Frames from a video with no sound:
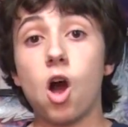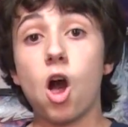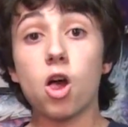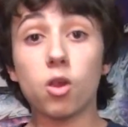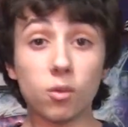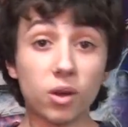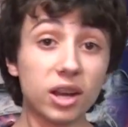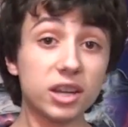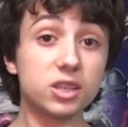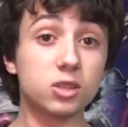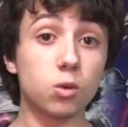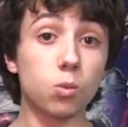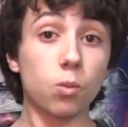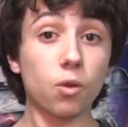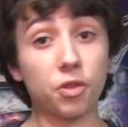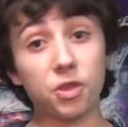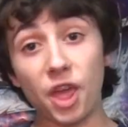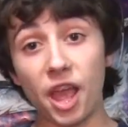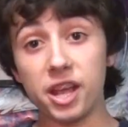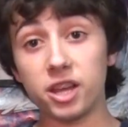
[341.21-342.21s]
Alright,
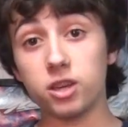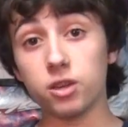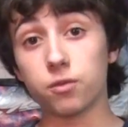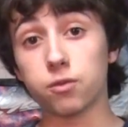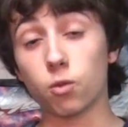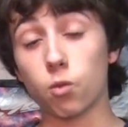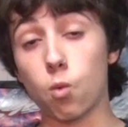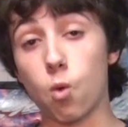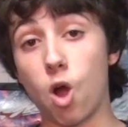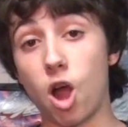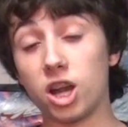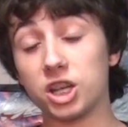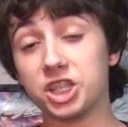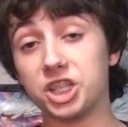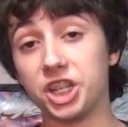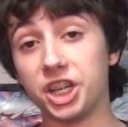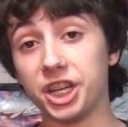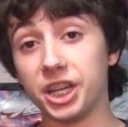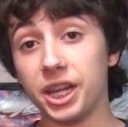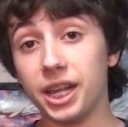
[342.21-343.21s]
well thank you for
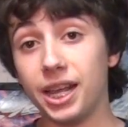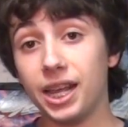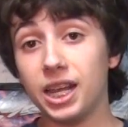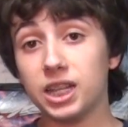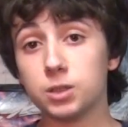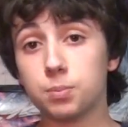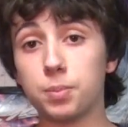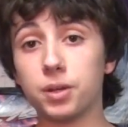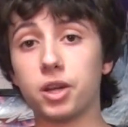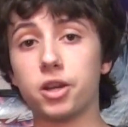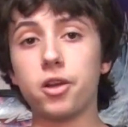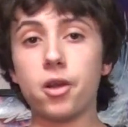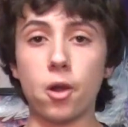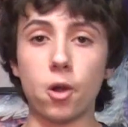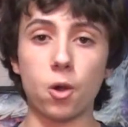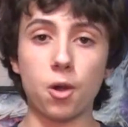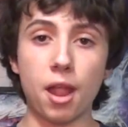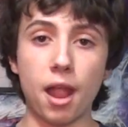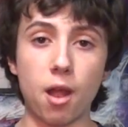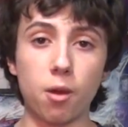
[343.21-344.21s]
watching. It's been a
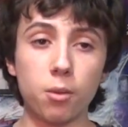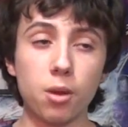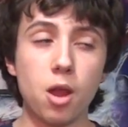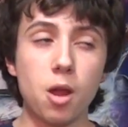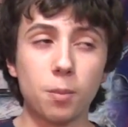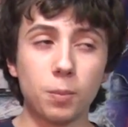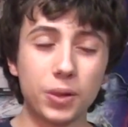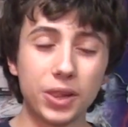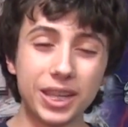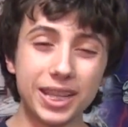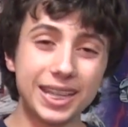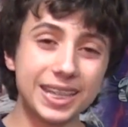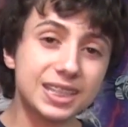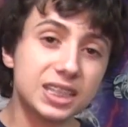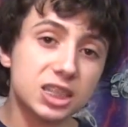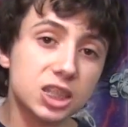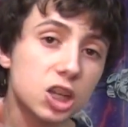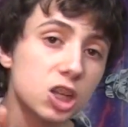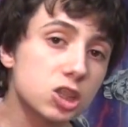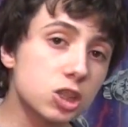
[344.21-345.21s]
Nerd Out.
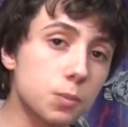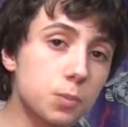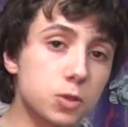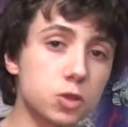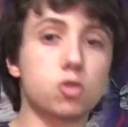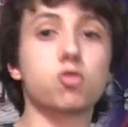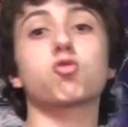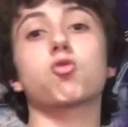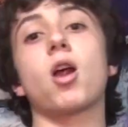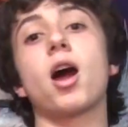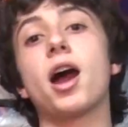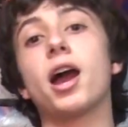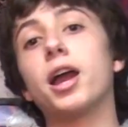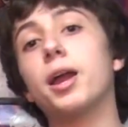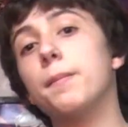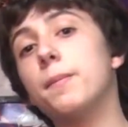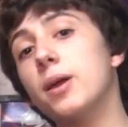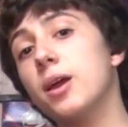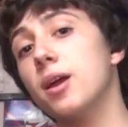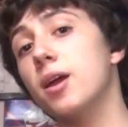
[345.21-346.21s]
Please
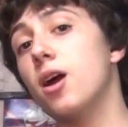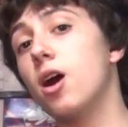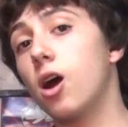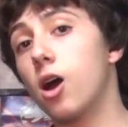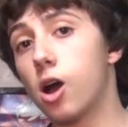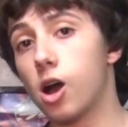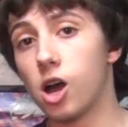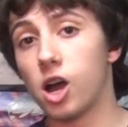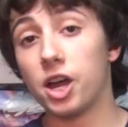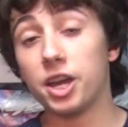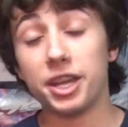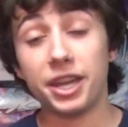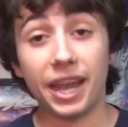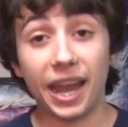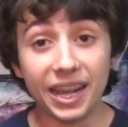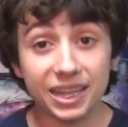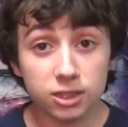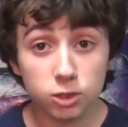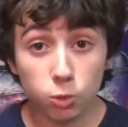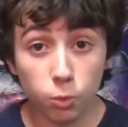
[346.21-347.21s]
subscribe.
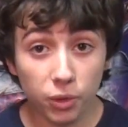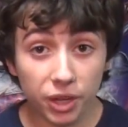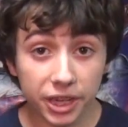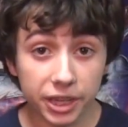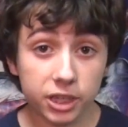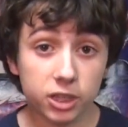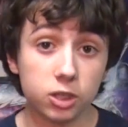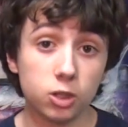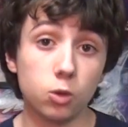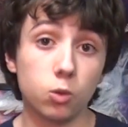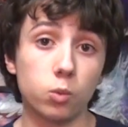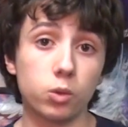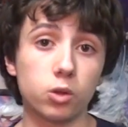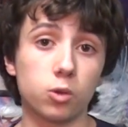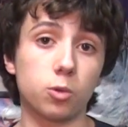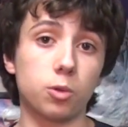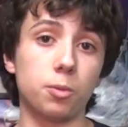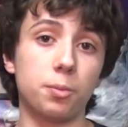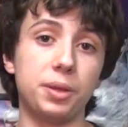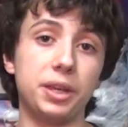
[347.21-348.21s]
Next week, we
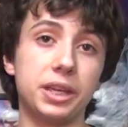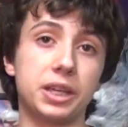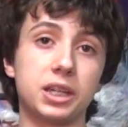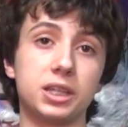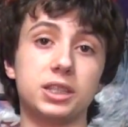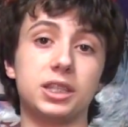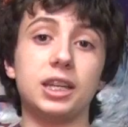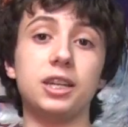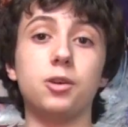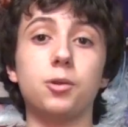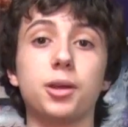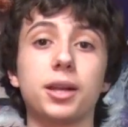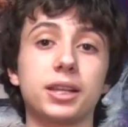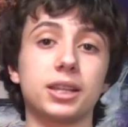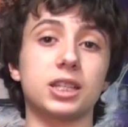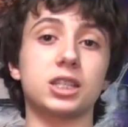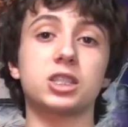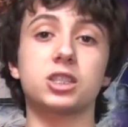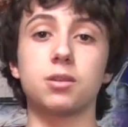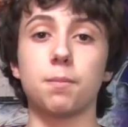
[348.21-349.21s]
will be continuing
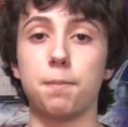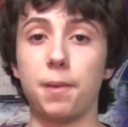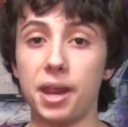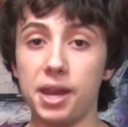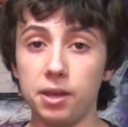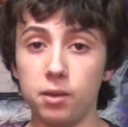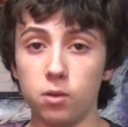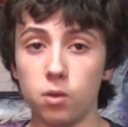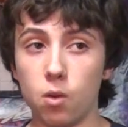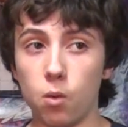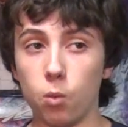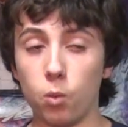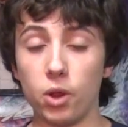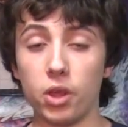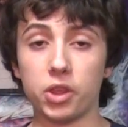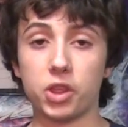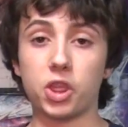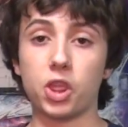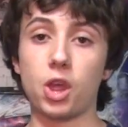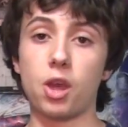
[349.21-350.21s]
this debate
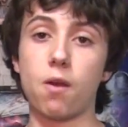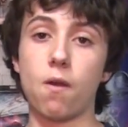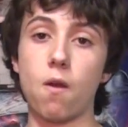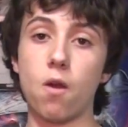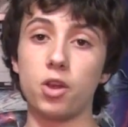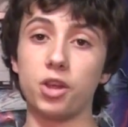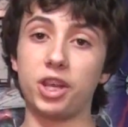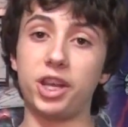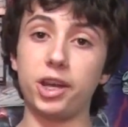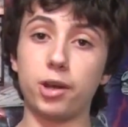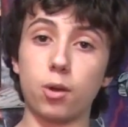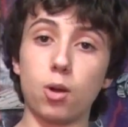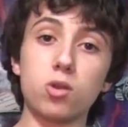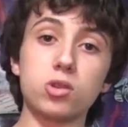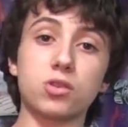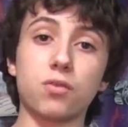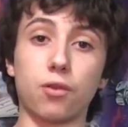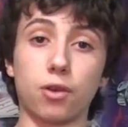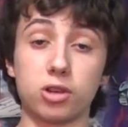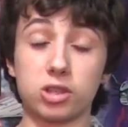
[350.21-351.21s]
with
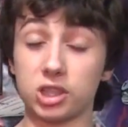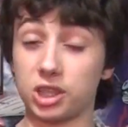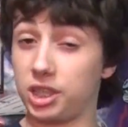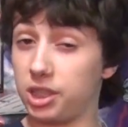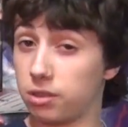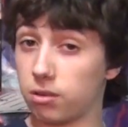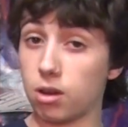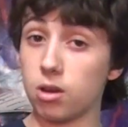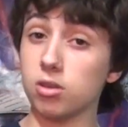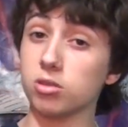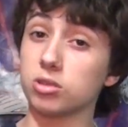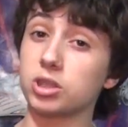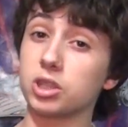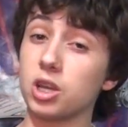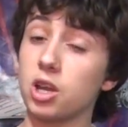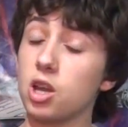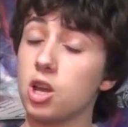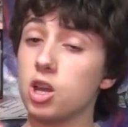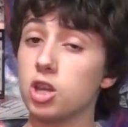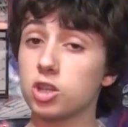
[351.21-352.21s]
heroes versus
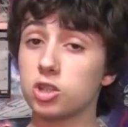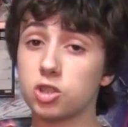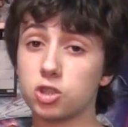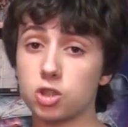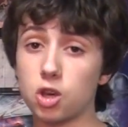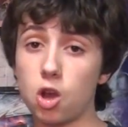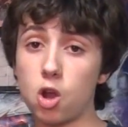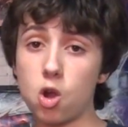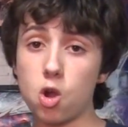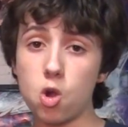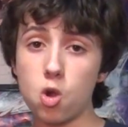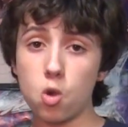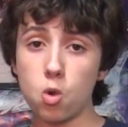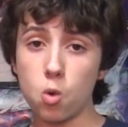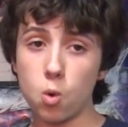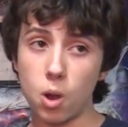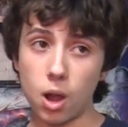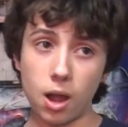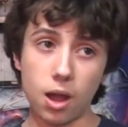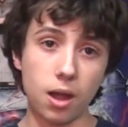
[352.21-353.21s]
heroes.
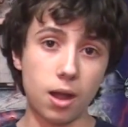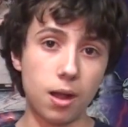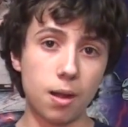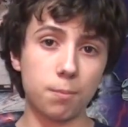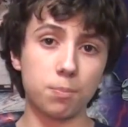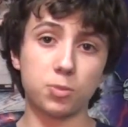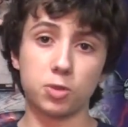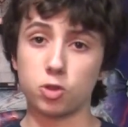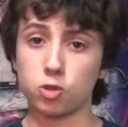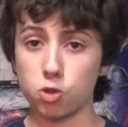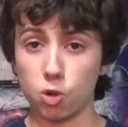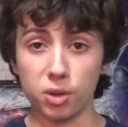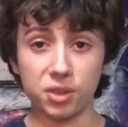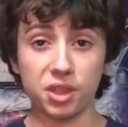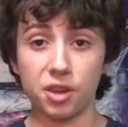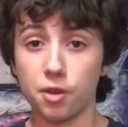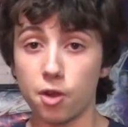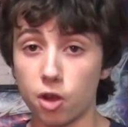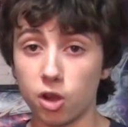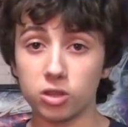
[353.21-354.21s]
So, join
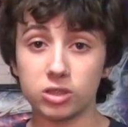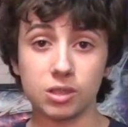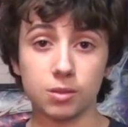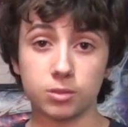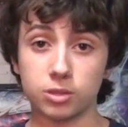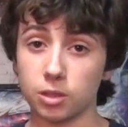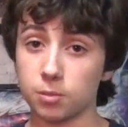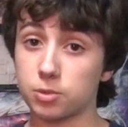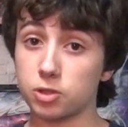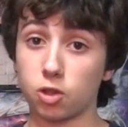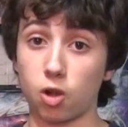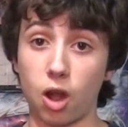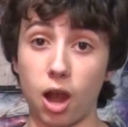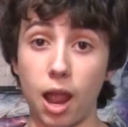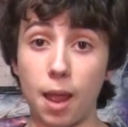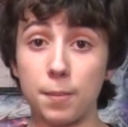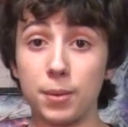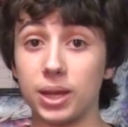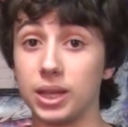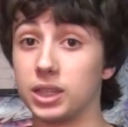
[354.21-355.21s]
the nerds and
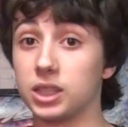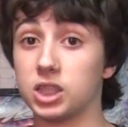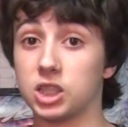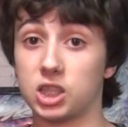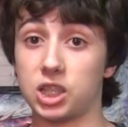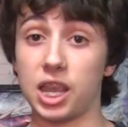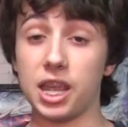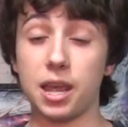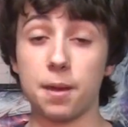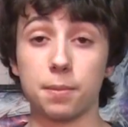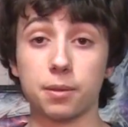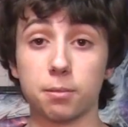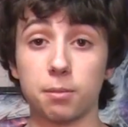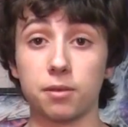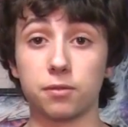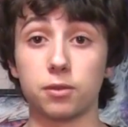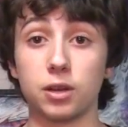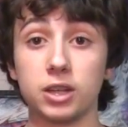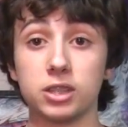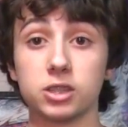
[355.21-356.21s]
subscribe, and stay epic, my
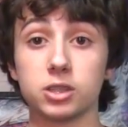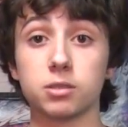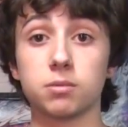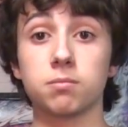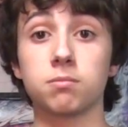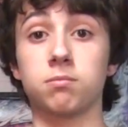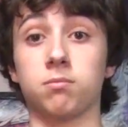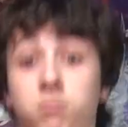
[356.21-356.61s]
friends.